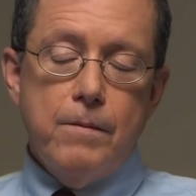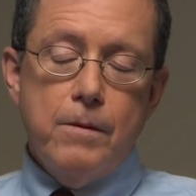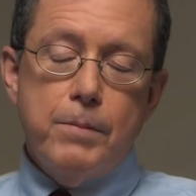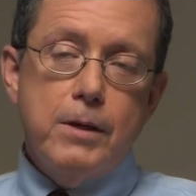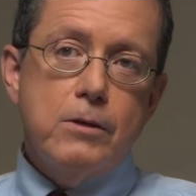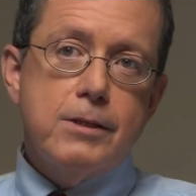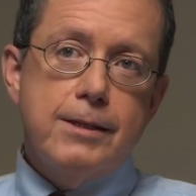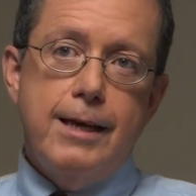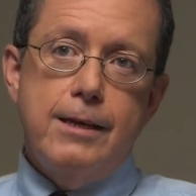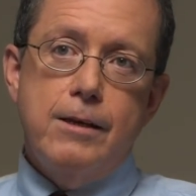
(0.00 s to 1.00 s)
The pills
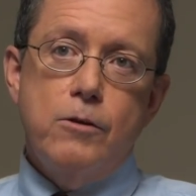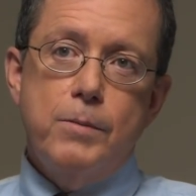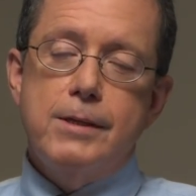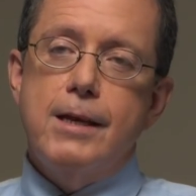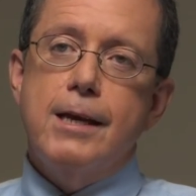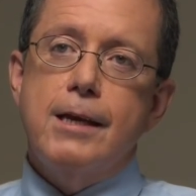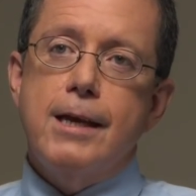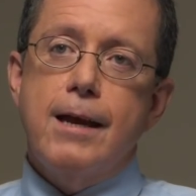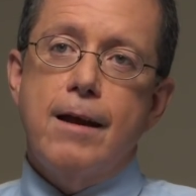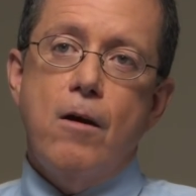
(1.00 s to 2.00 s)
that you've been
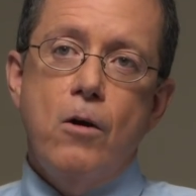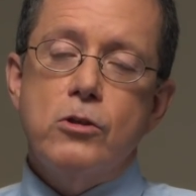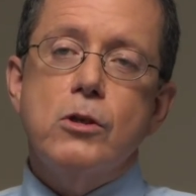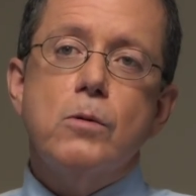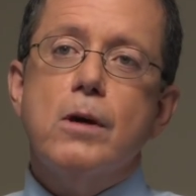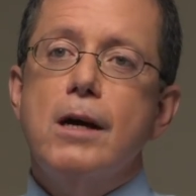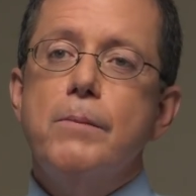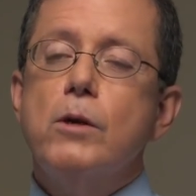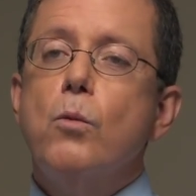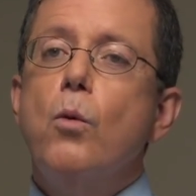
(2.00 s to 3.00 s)
taking also
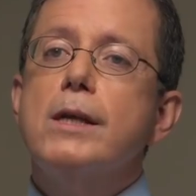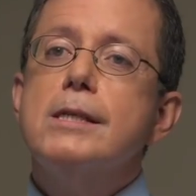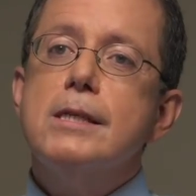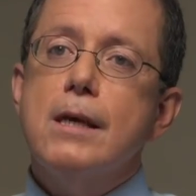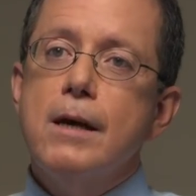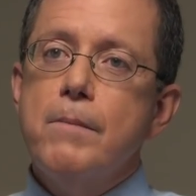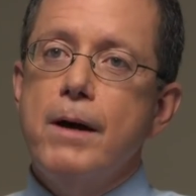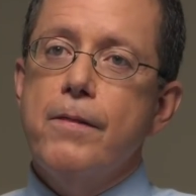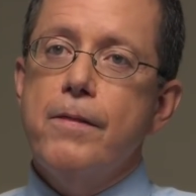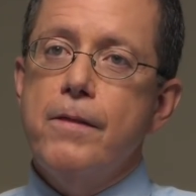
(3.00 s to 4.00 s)
come in a
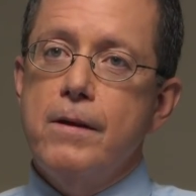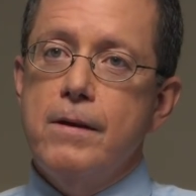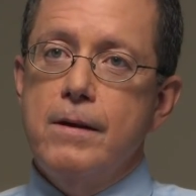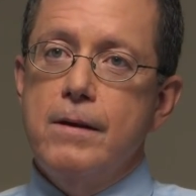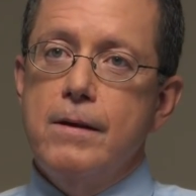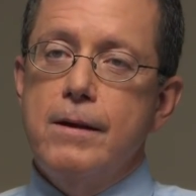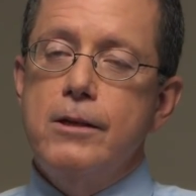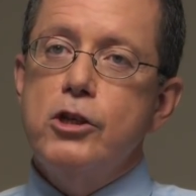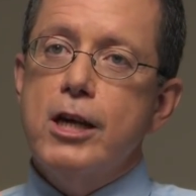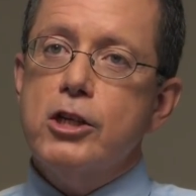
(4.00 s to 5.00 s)
once-a-month
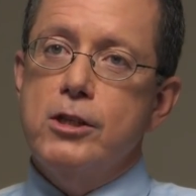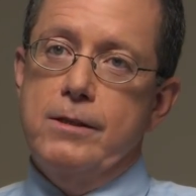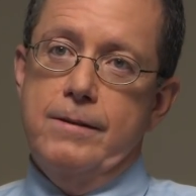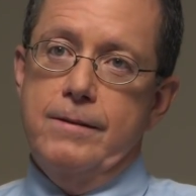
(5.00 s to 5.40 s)
injection.